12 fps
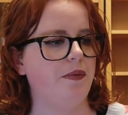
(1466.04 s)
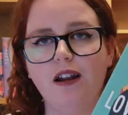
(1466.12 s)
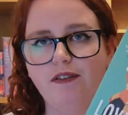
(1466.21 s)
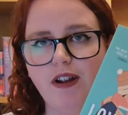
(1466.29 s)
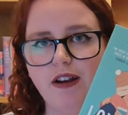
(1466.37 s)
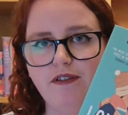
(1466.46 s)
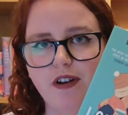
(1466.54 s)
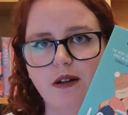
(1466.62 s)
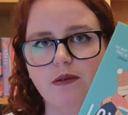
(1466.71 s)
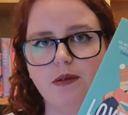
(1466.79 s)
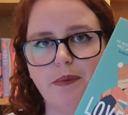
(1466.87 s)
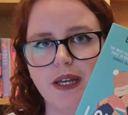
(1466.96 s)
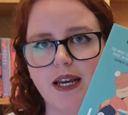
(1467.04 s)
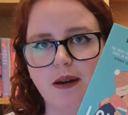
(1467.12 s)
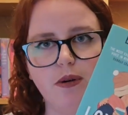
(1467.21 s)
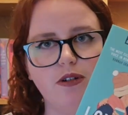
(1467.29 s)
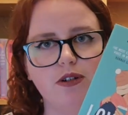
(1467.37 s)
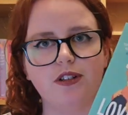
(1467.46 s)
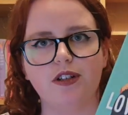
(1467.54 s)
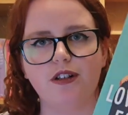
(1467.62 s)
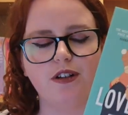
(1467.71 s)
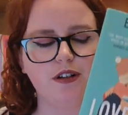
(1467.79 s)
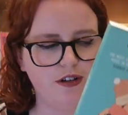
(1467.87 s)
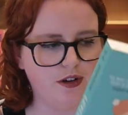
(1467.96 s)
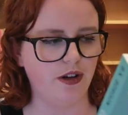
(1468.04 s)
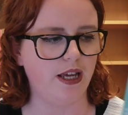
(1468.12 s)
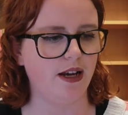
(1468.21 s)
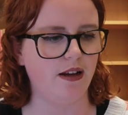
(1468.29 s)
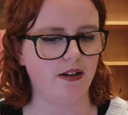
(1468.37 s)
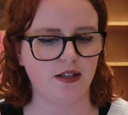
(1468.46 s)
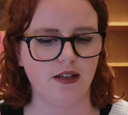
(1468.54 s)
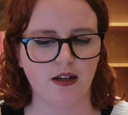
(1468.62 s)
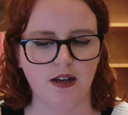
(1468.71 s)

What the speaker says: Love Like Farms by BK Borison, not yet.